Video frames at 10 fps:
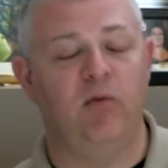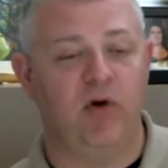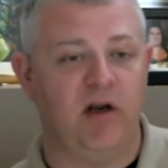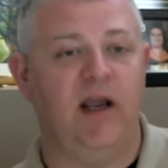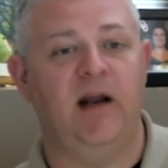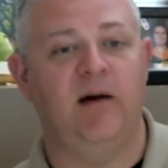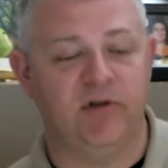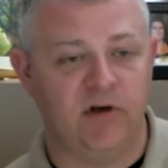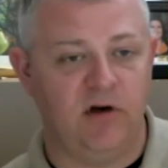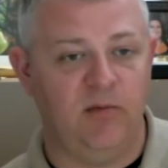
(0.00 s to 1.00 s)
what kind of
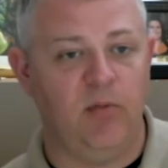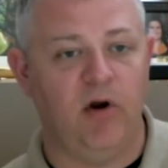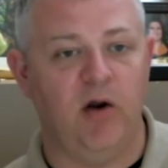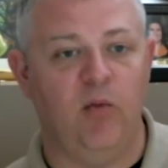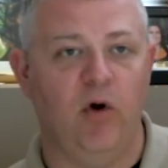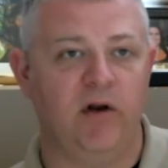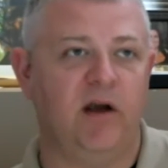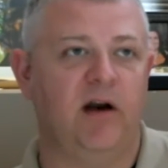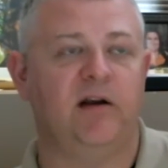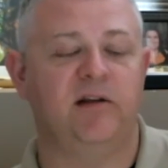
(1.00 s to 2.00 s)
animals they're going to be bringing, what
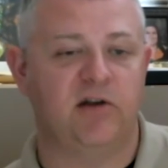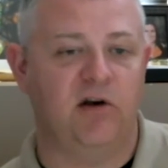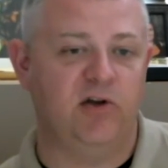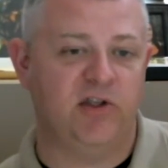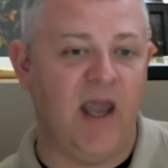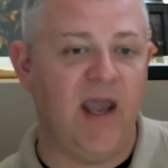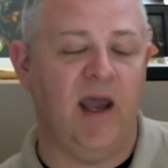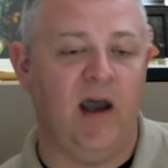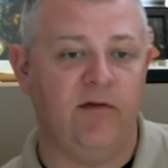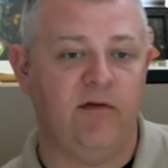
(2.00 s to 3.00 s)
kind of concerns they
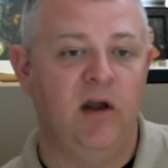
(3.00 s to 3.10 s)
have